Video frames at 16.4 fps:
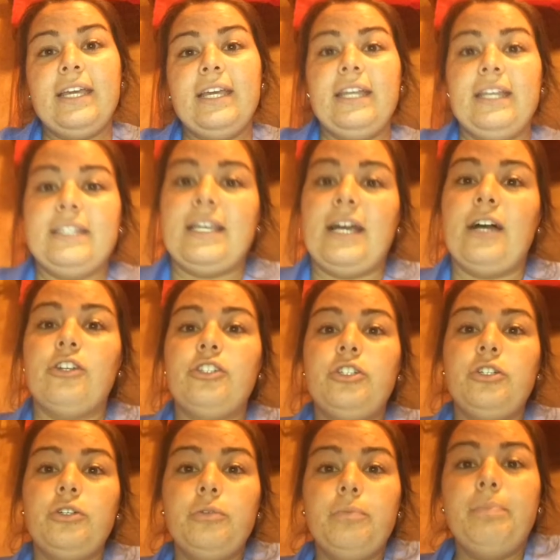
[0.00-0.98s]
it is how
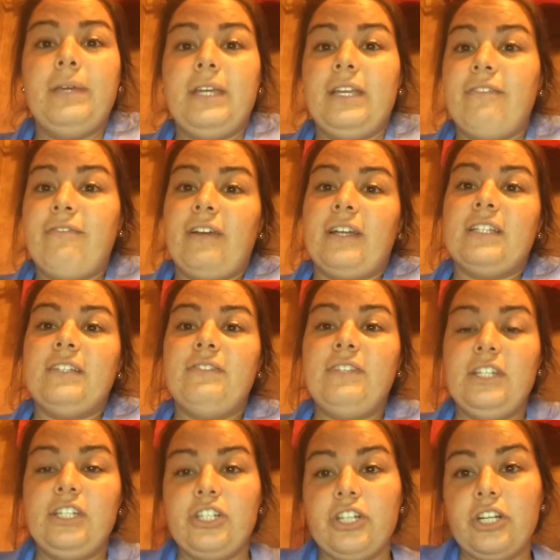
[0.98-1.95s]
to be an effective
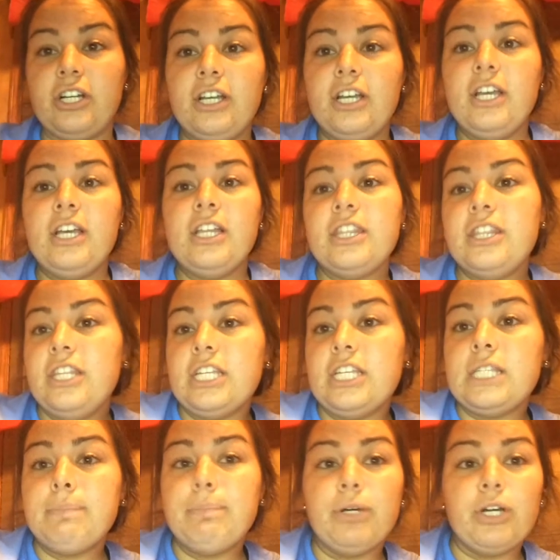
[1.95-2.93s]
teacher.
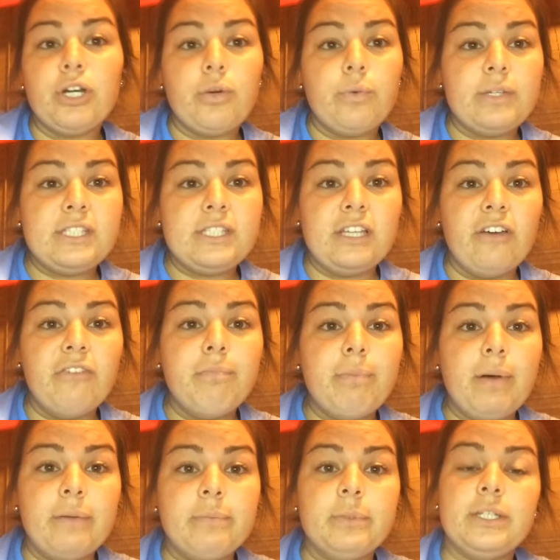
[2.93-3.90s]
This book was
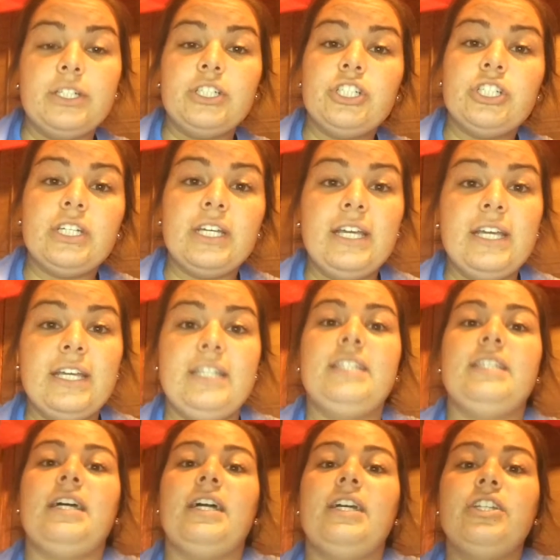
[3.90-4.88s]
self-published and
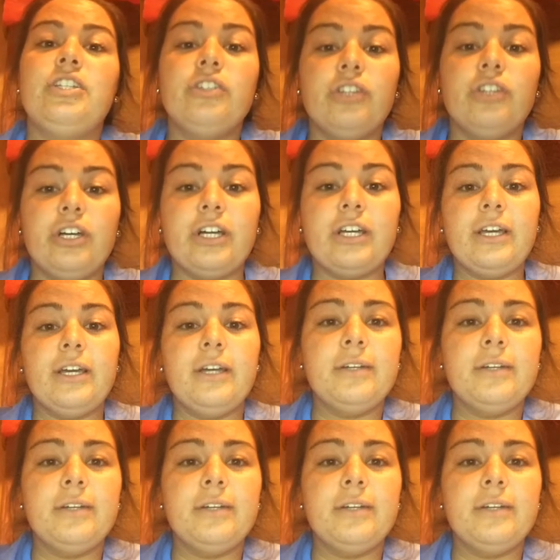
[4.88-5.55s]
designed to look